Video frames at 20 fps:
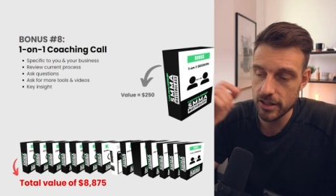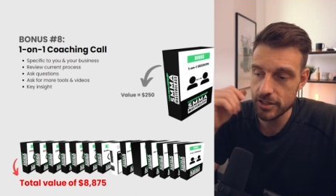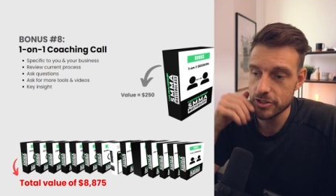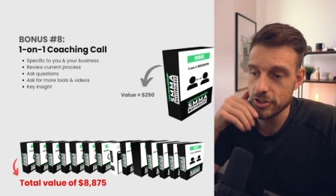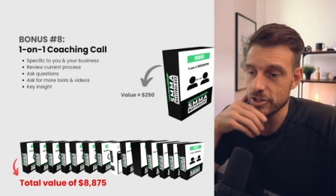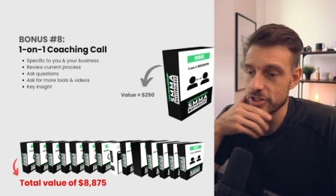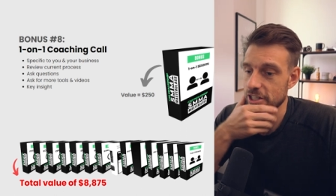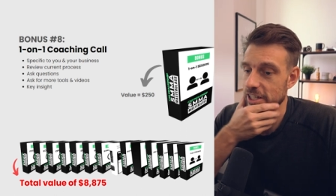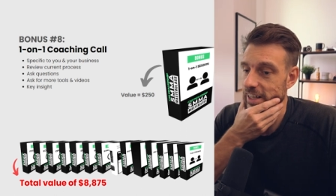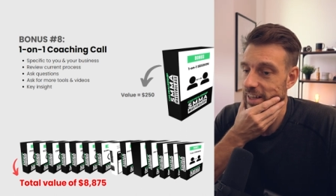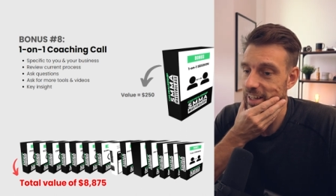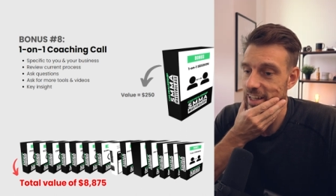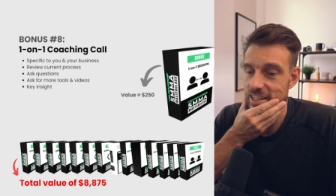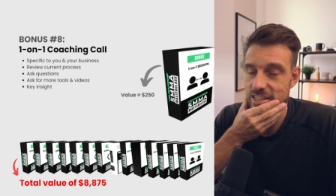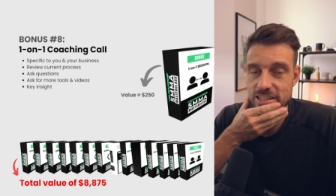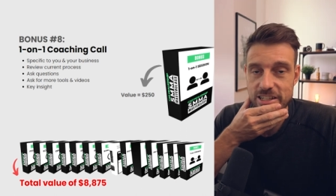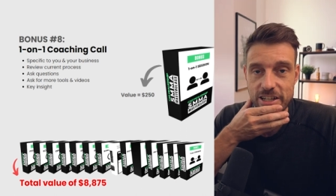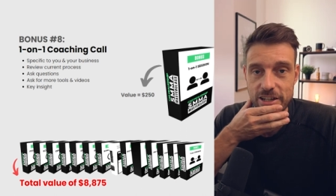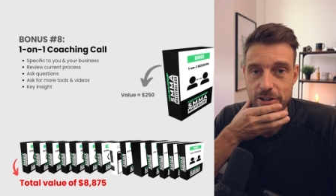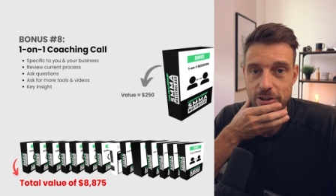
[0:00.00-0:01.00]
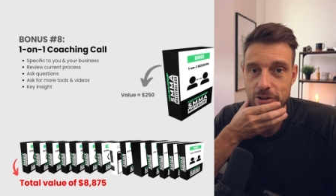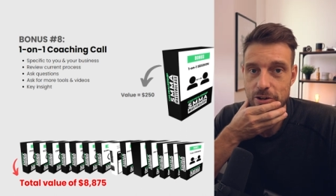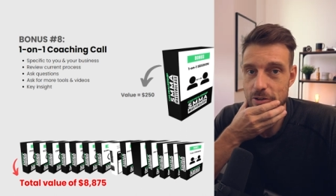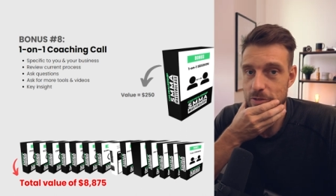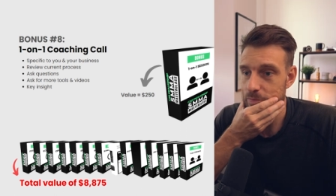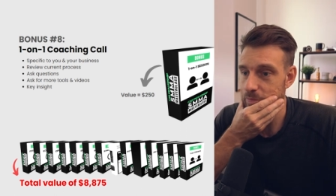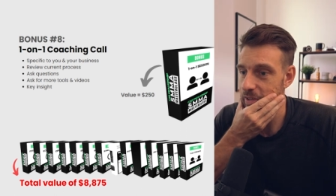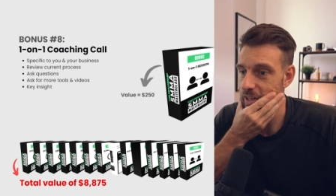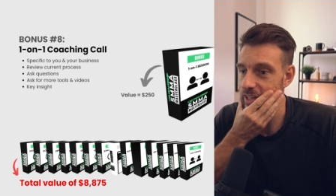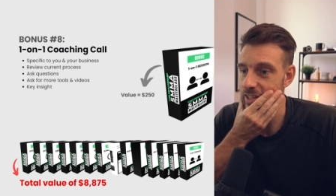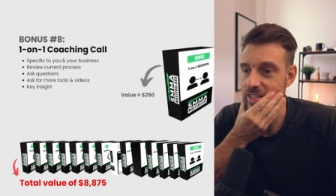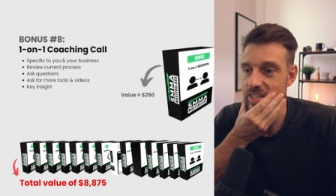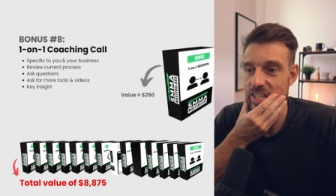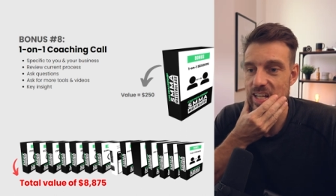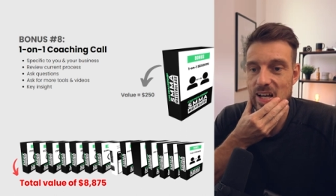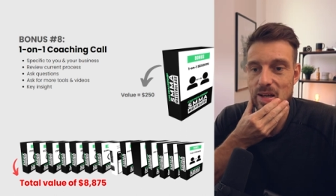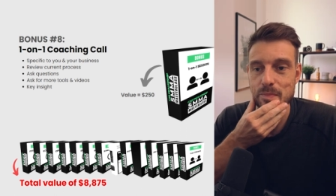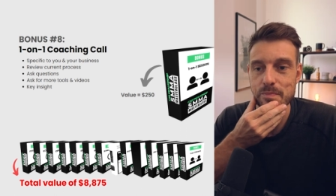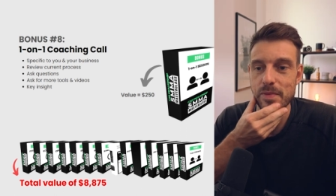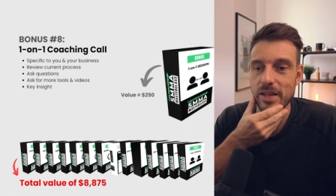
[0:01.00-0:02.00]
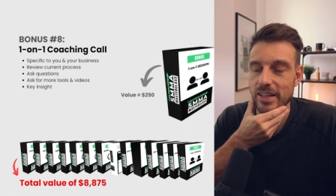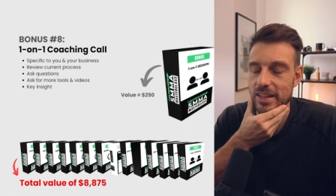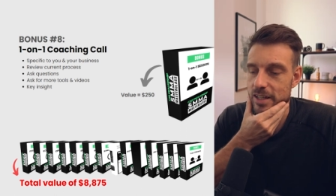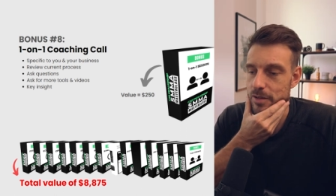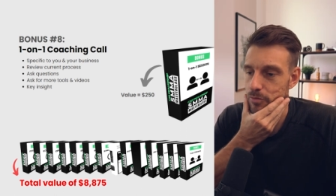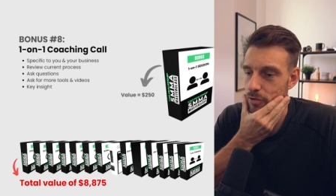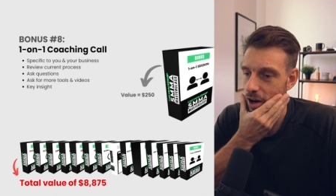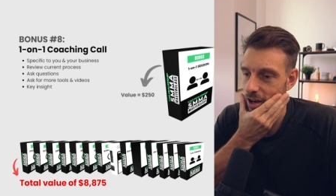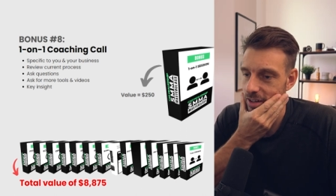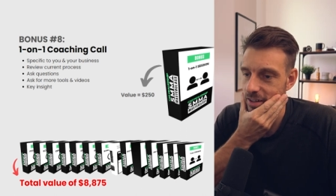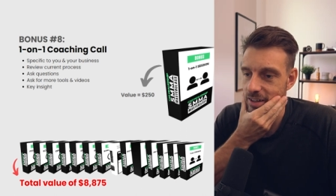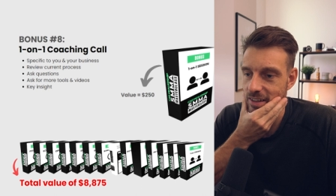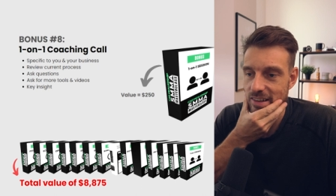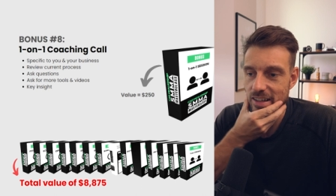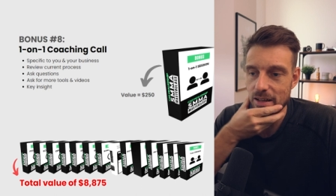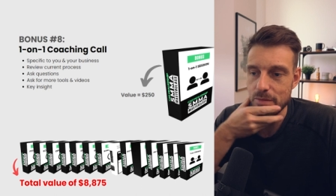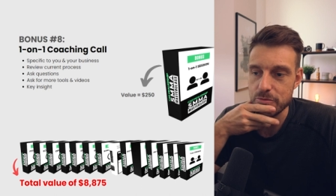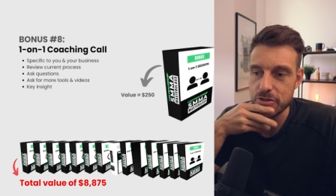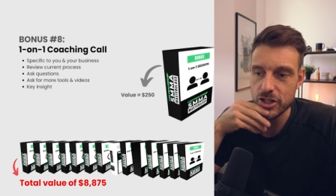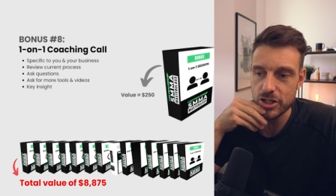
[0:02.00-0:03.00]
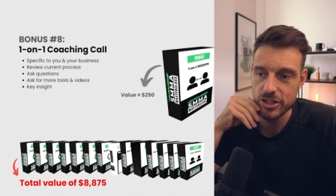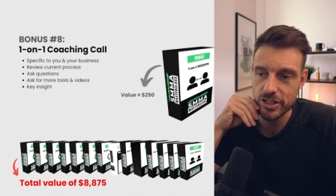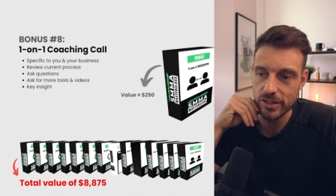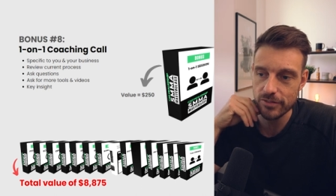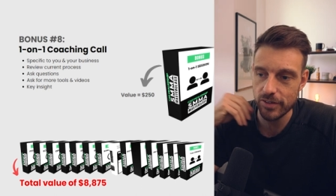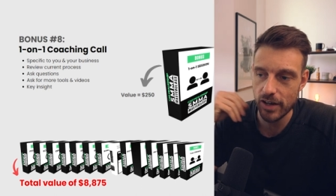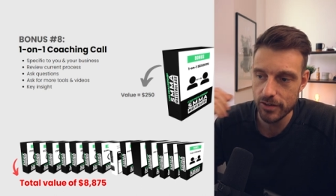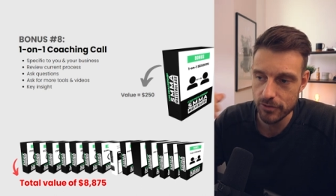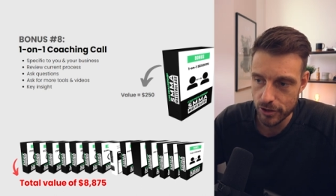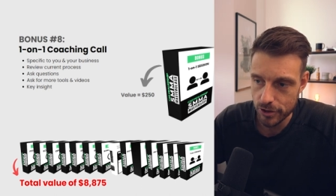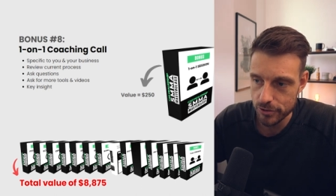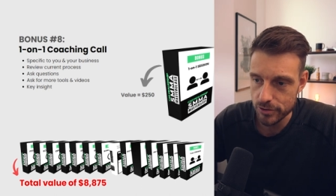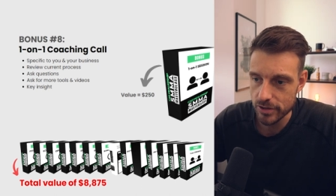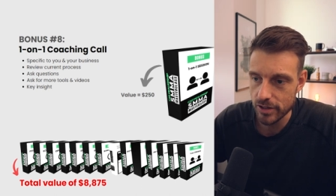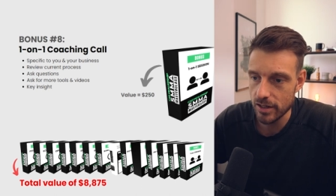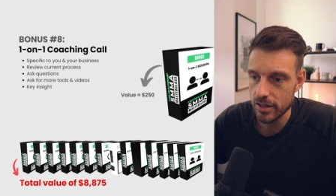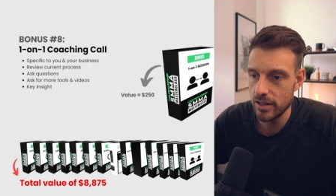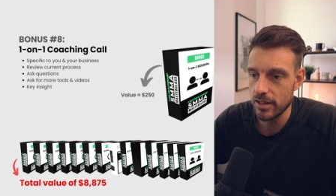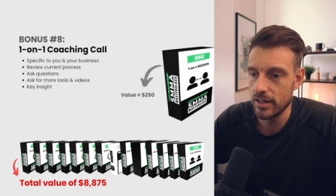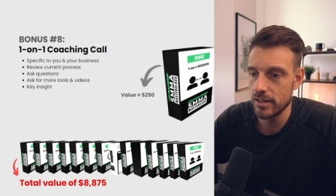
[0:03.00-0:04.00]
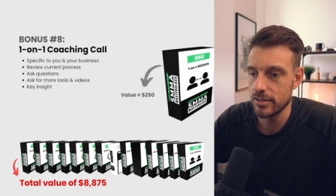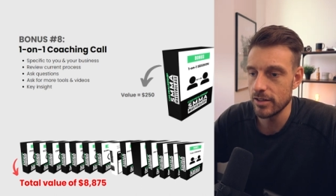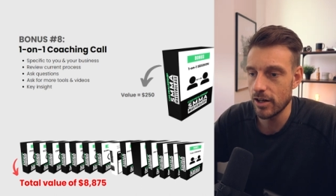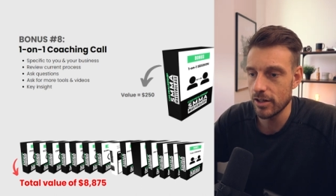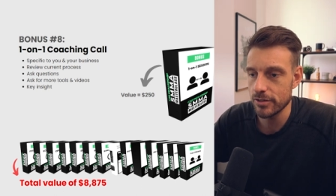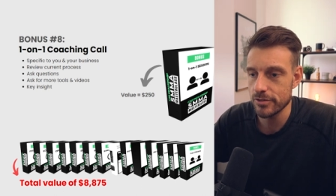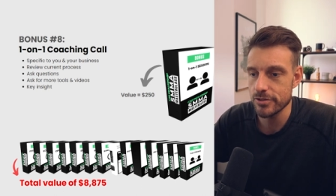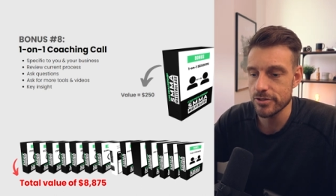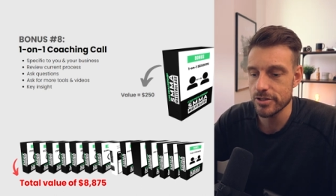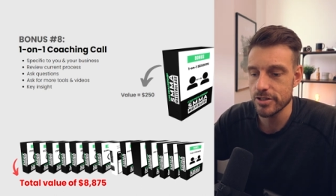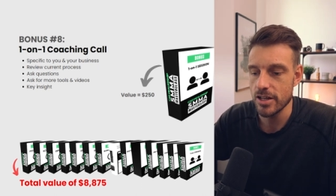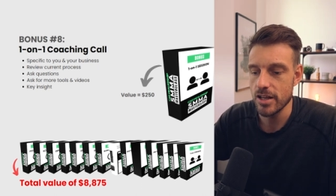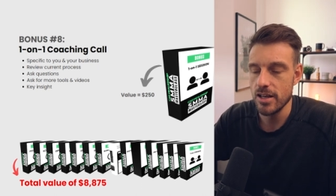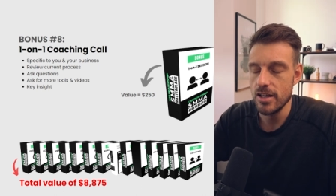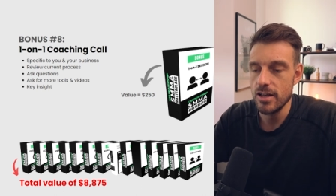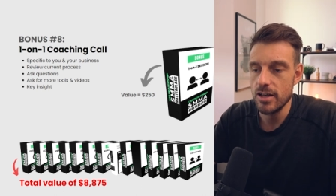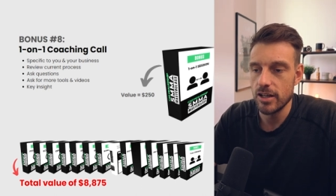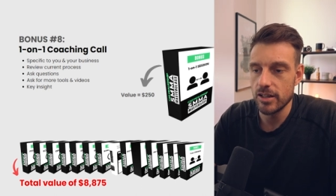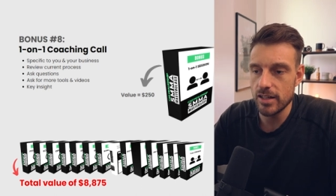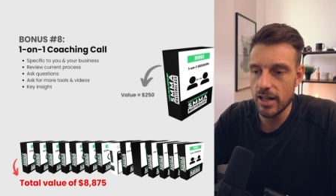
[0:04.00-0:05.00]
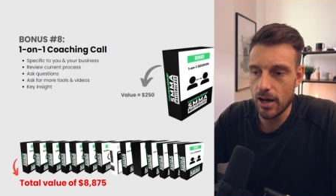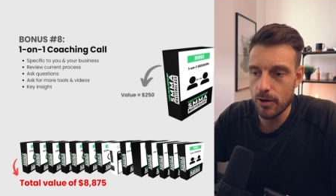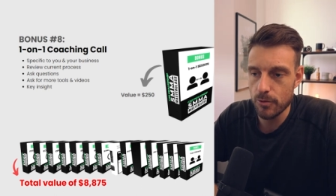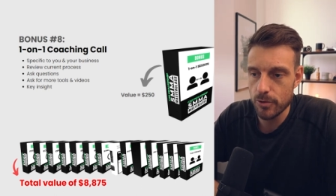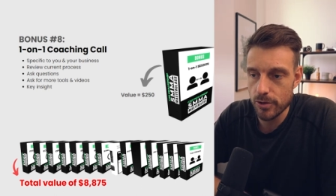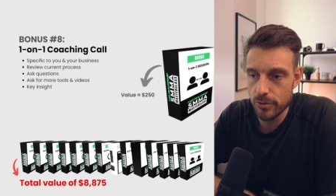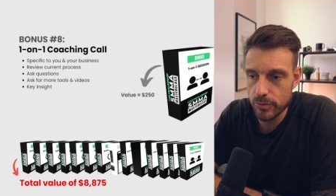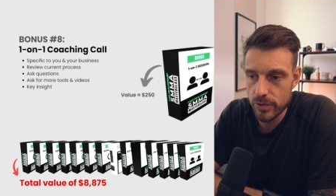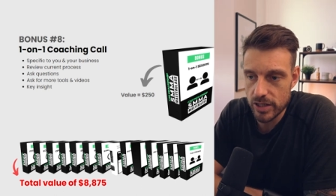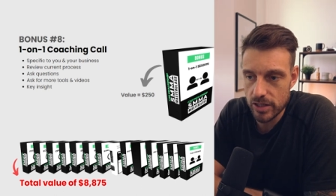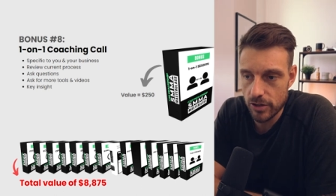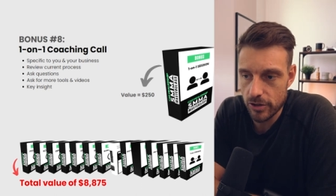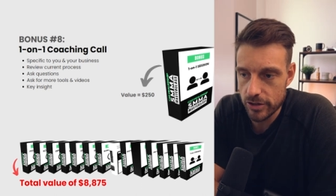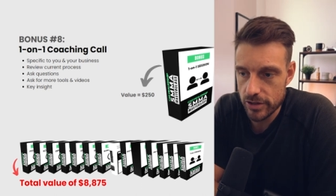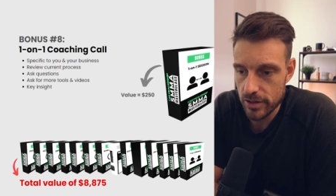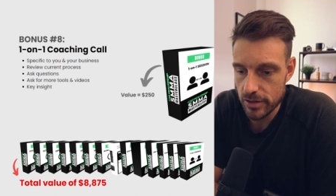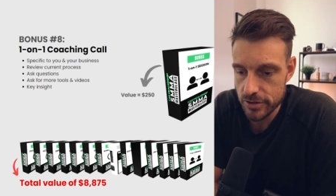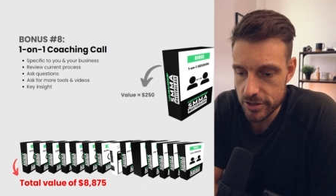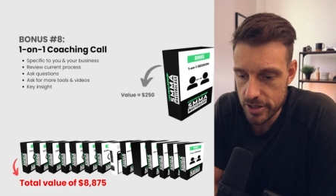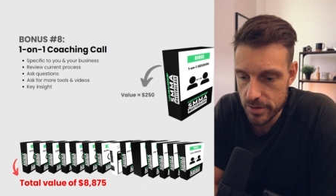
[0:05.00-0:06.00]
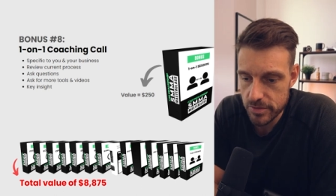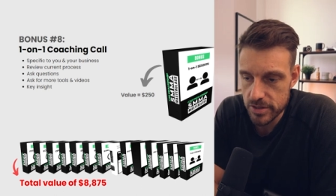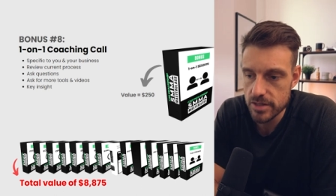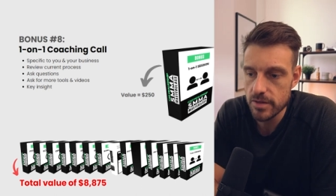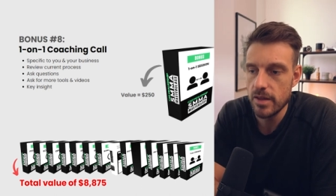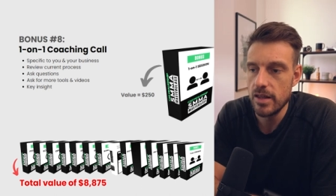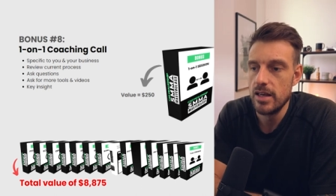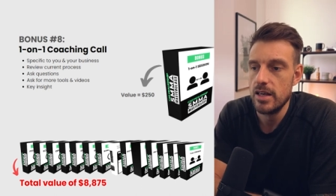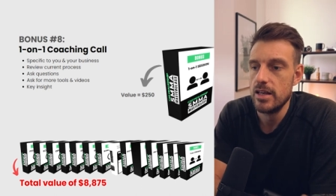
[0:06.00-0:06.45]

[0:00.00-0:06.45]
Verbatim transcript: uh, charging less here because I'm building a product. I'm charging $500 uh, an hour with car dealerships.